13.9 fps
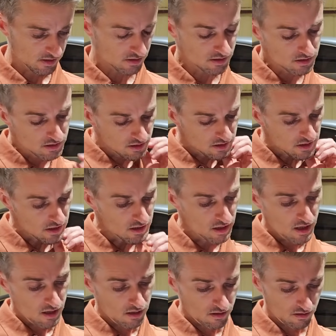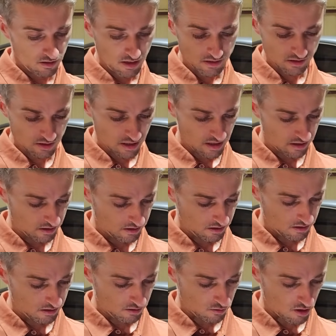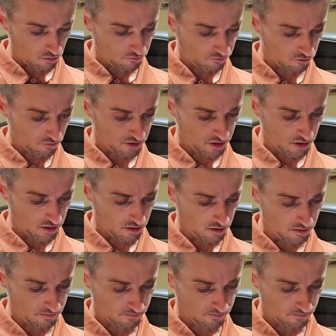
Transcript: see, let's go out from here